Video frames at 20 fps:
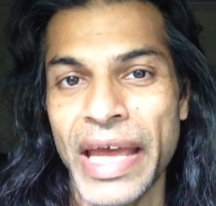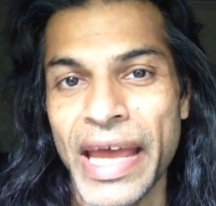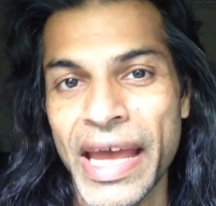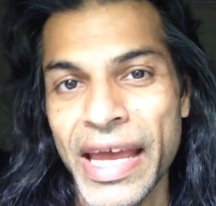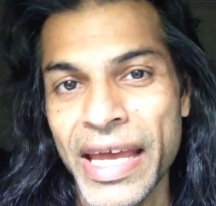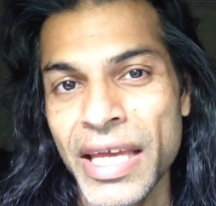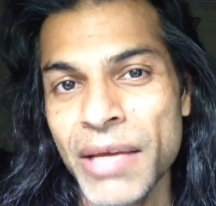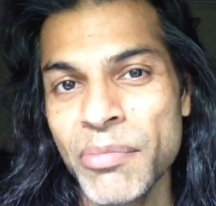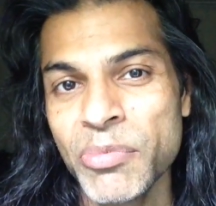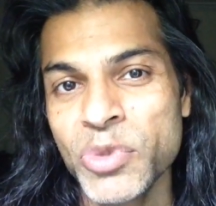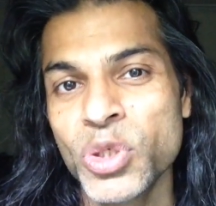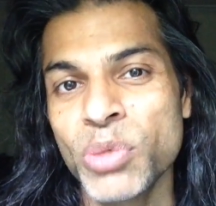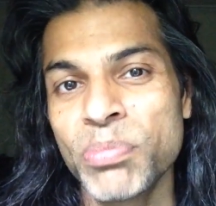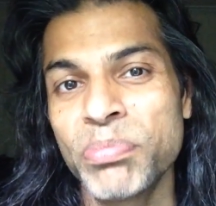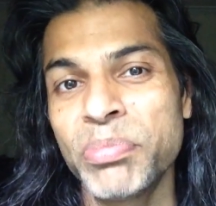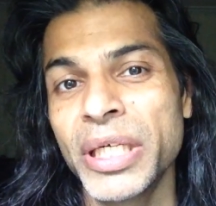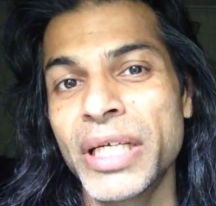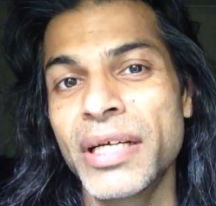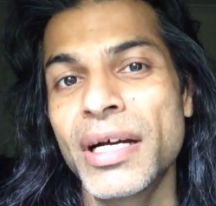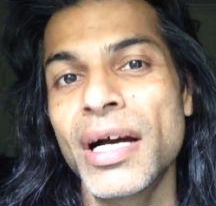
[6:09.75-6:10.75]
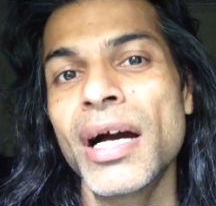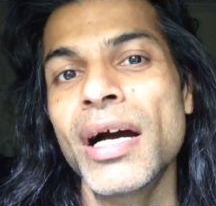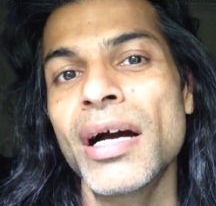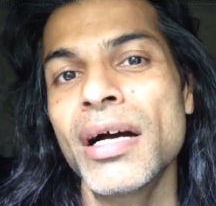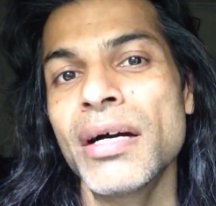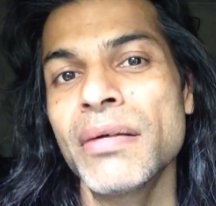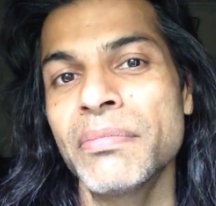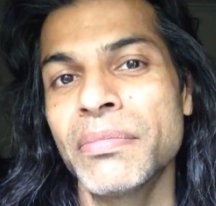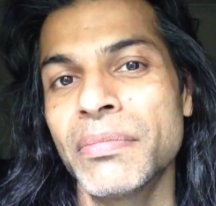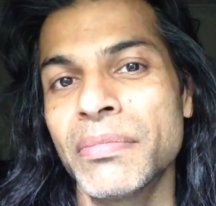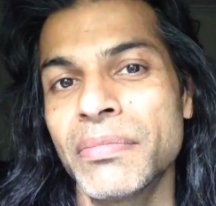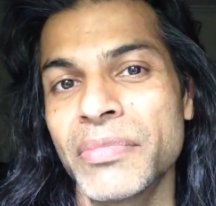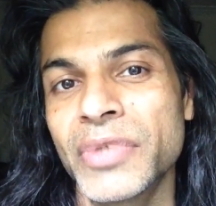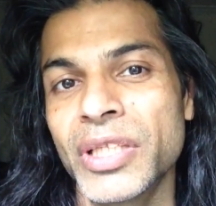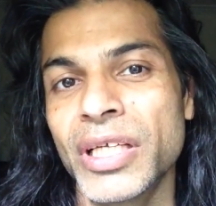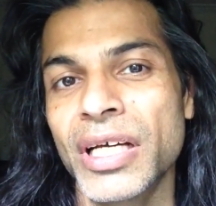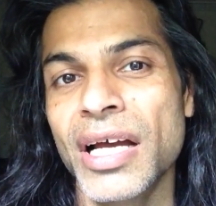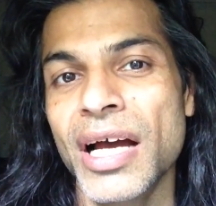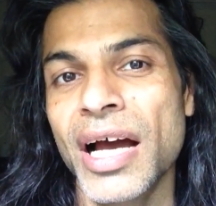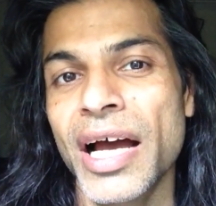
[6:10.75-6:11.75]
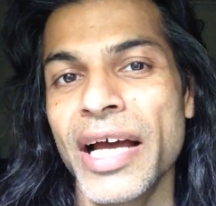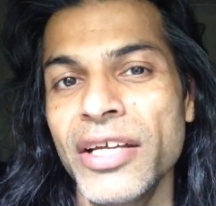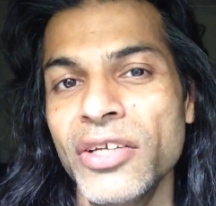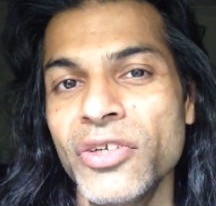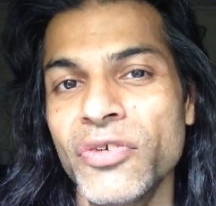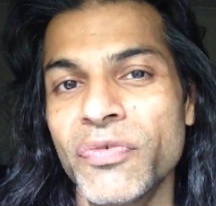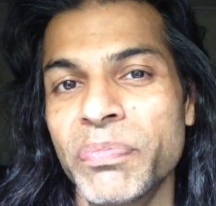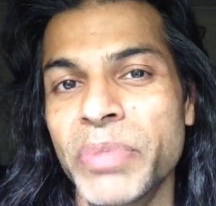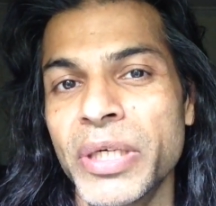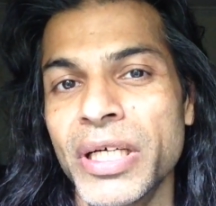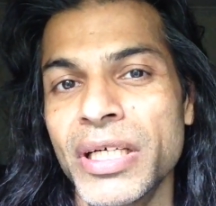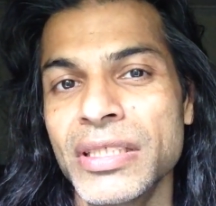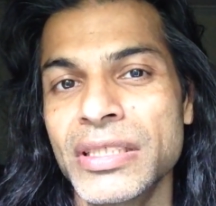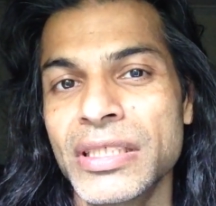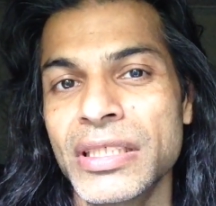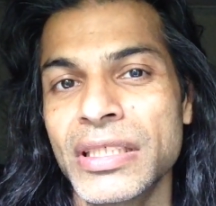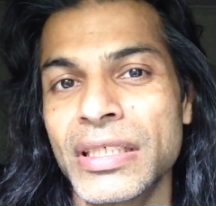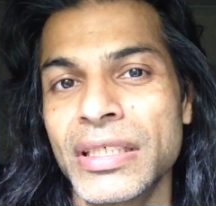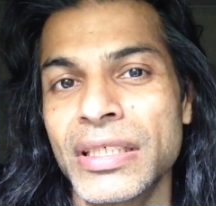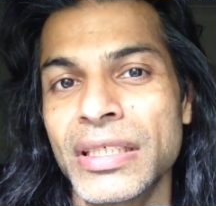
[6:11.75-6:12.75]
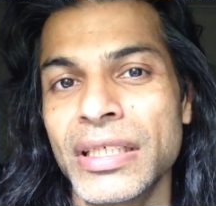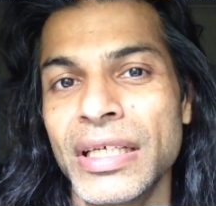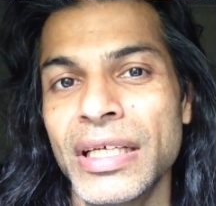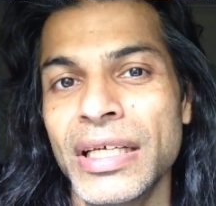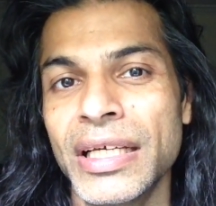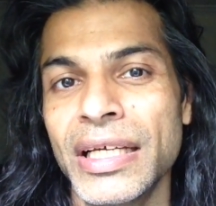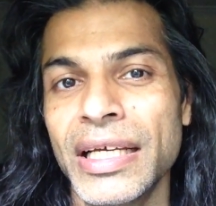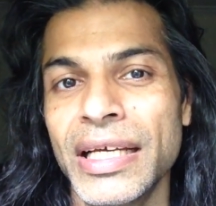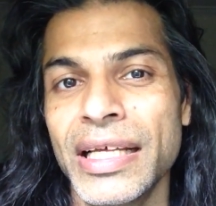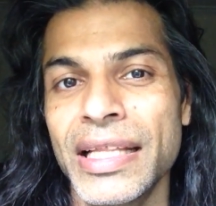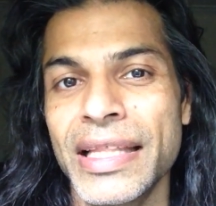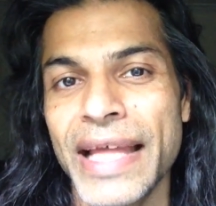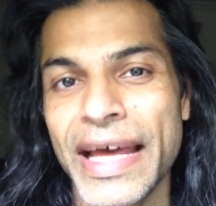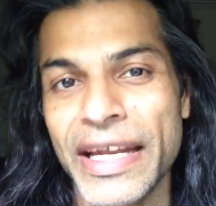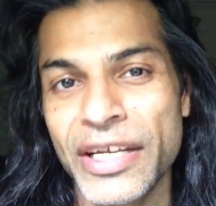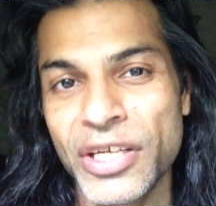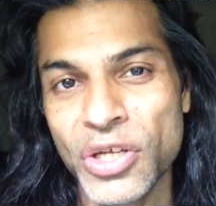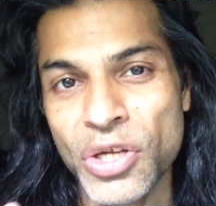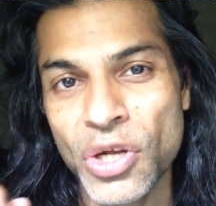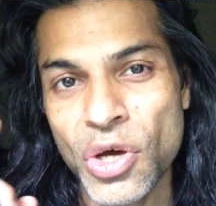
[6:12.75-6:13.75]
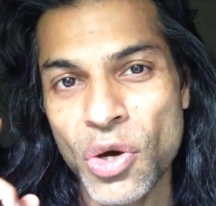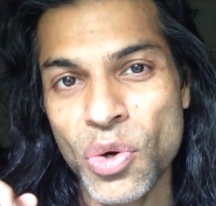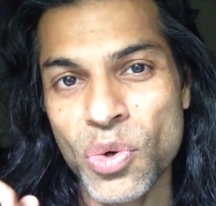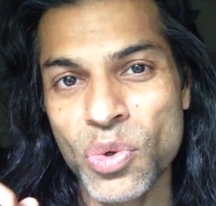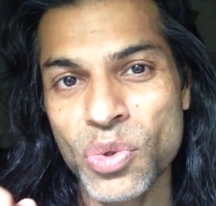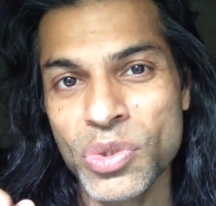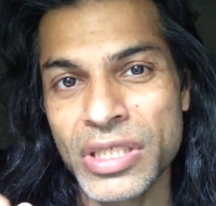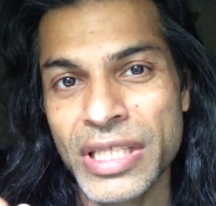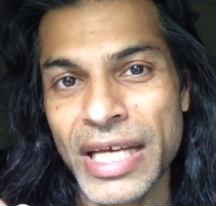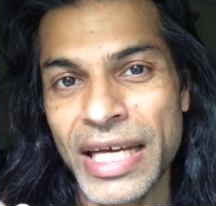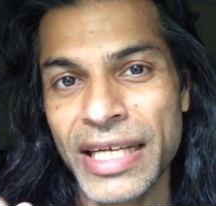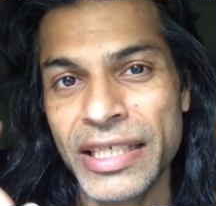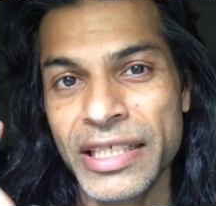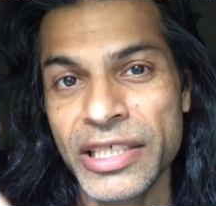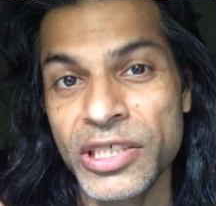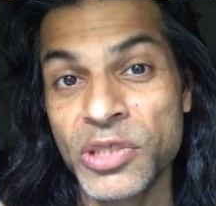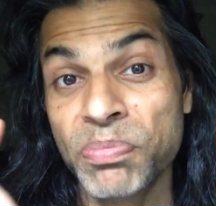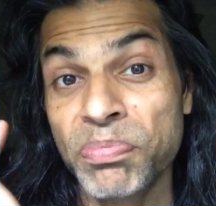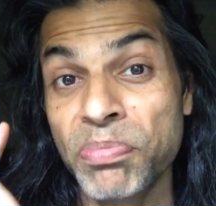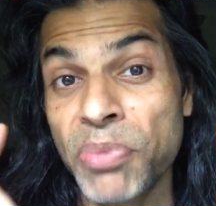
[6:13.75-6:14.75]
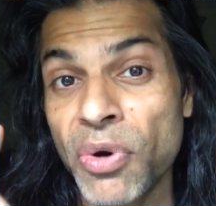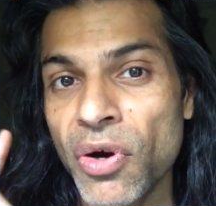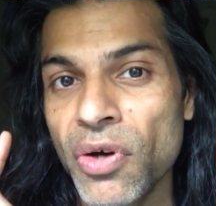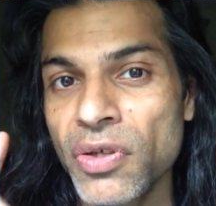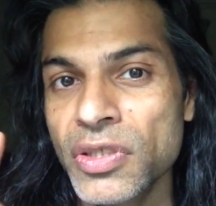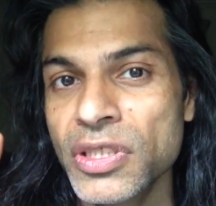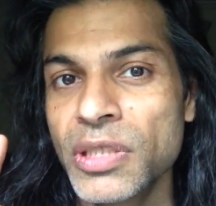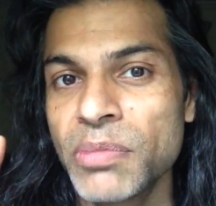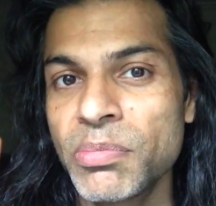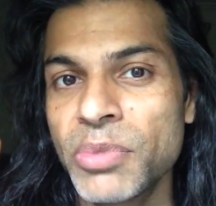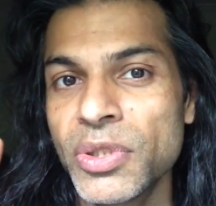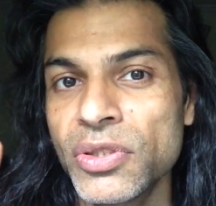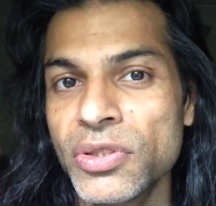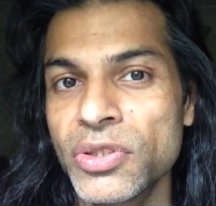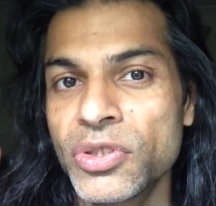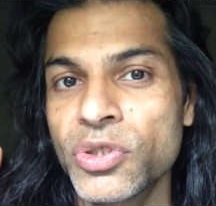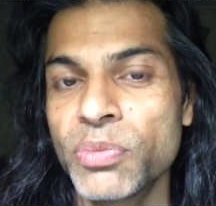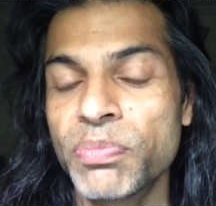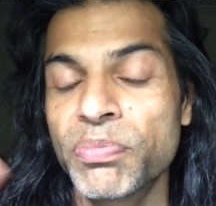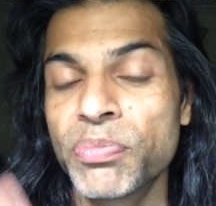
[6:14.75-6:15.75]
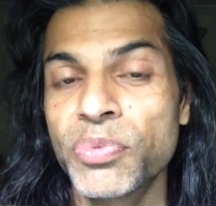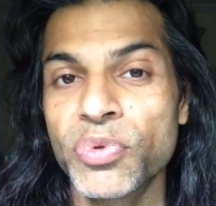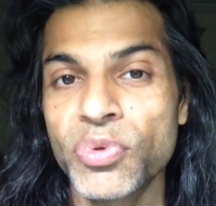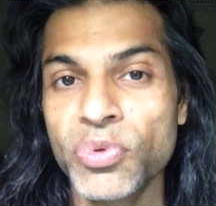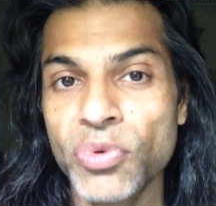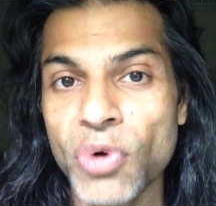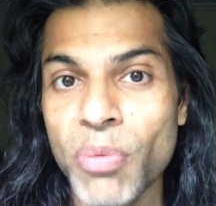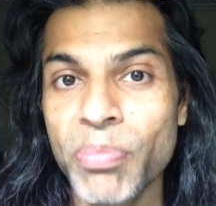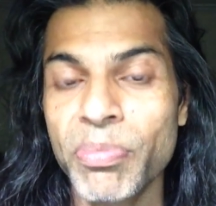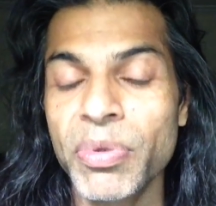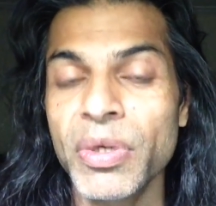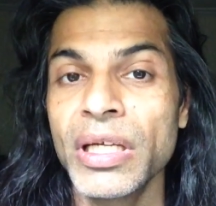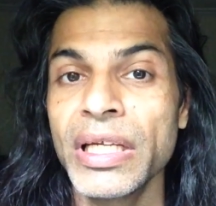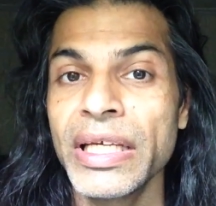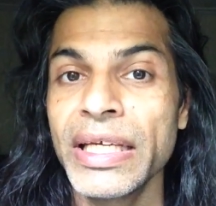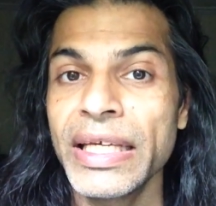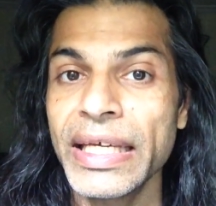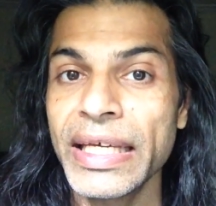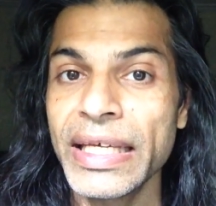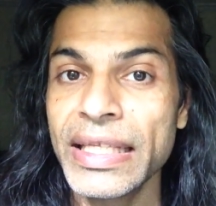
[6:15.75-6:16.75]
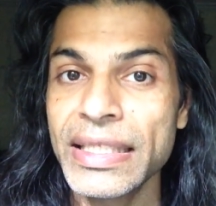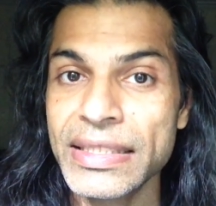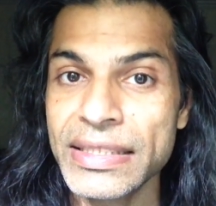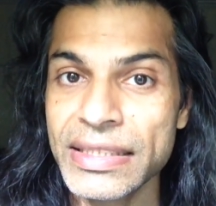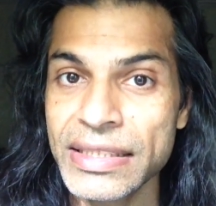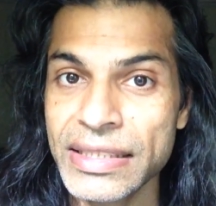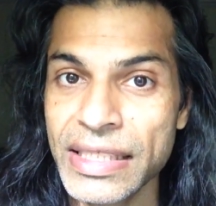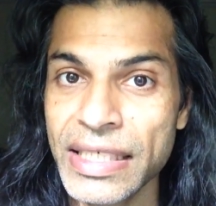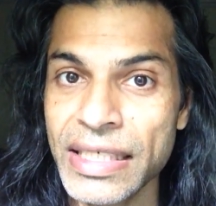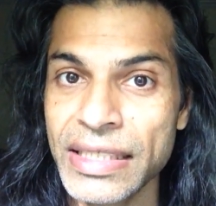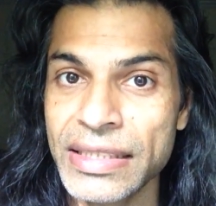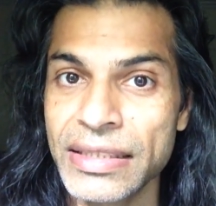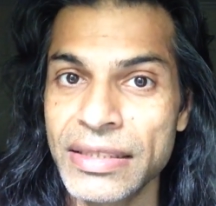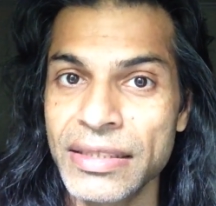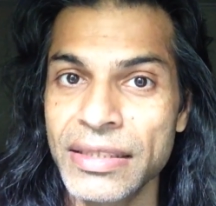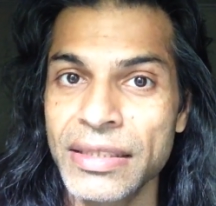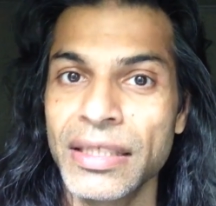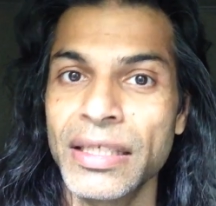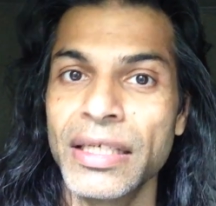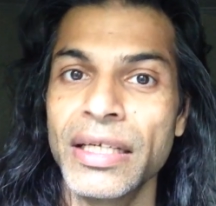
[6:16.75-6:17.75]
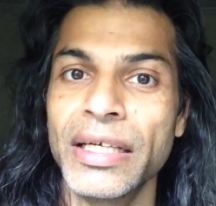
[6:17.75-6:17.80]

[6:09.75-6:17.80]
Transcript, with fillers: Aim to become the kind of person that knows that it is possible to properly insist